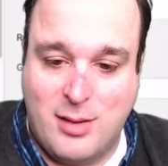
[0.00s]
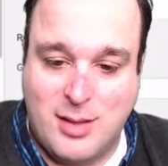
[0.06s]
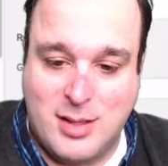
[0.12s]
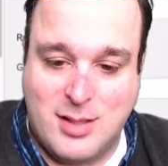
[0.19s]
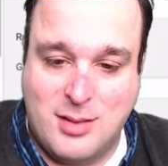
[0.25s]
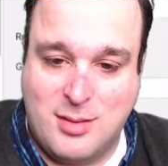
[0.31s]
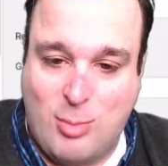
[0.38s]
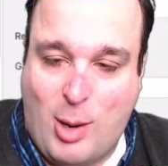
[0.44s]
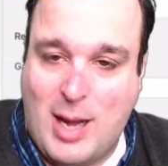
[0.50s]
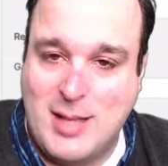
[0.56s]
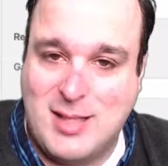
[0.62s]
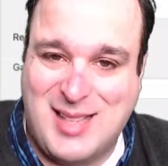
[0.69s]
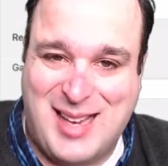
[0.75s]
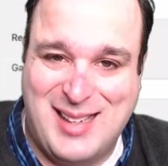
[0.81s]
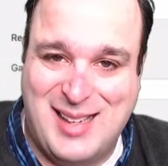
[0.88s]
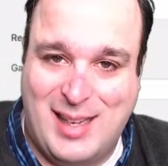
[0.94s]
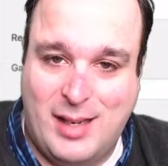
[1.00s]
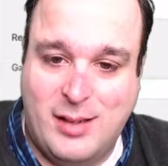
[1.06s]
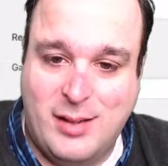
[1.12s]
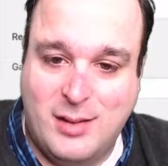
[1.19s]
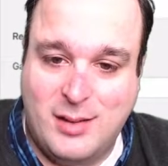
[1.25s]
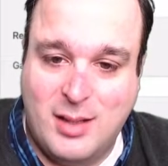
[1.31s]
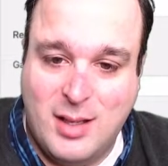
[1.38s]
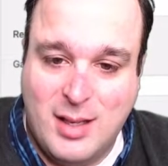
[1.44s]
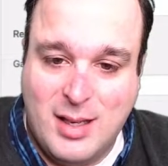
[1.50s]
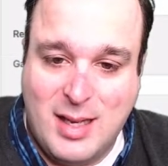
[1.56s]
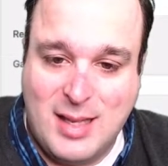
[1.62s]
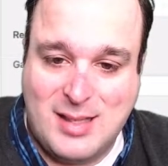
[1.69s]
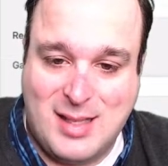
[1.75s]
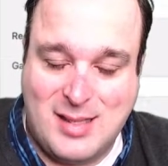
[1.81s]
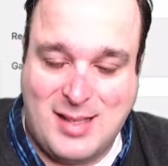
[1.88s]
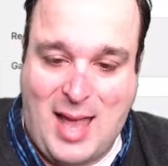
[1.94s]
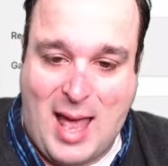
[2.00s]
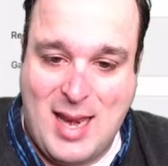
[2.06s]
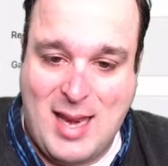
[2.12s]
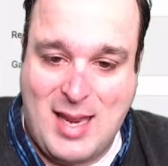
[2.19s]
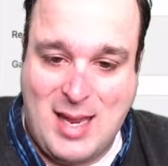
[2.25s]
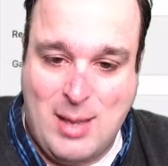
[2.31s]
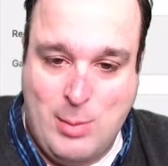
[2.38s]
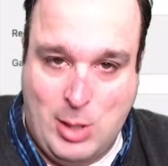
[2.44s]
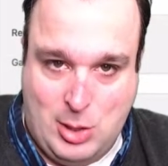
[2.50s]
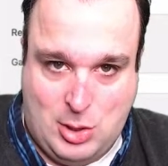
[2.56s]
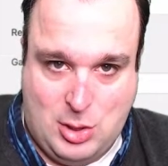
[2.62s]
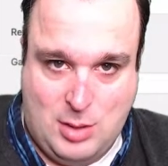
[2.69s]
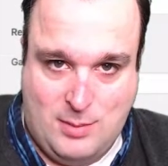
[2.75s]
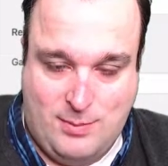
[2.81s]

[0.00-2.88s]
this is why it's kind of hidden. It says edit image.